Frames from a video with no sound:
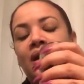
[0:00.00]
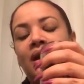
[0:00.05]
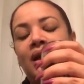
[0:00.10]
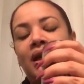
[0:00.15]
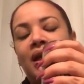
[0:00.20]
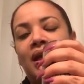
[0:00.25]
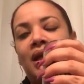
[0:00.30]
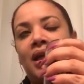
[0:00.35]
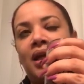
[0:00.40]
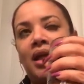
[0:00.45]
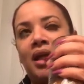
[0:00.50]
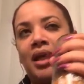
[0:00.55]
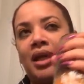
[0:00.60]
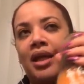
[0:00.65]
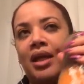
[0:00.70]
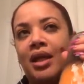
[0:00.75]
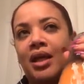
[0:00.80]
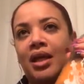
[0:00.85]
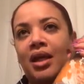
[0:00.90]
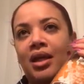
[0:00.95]

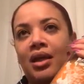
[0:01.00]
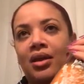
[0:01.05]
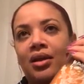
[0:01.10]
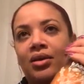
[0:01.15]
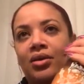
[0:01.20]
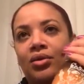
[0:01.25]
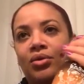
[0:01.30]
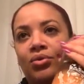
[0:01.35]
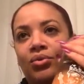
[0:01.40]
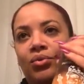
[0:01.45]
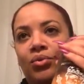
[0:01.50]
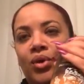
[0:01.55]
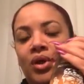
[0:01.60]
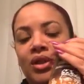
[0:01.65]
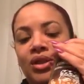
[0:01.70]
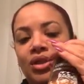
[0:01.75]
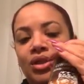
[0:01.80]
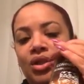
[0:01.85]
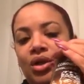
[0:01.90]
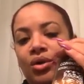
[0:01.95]
He
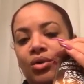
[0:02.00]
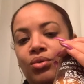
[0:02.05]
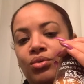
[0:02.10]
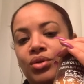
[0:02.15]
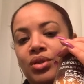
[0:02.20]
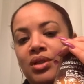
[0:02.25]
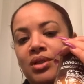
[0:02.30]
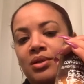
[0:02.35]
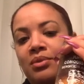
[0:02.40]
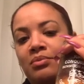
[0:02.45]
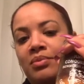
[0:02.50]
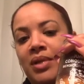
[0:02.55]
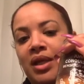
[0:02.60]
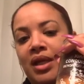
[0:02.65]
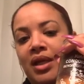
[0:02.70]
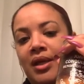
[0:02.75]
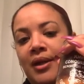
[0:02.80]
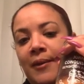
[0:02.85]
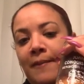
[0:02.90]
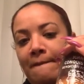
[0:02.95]
was known to
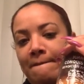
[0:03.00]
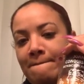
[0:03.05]
be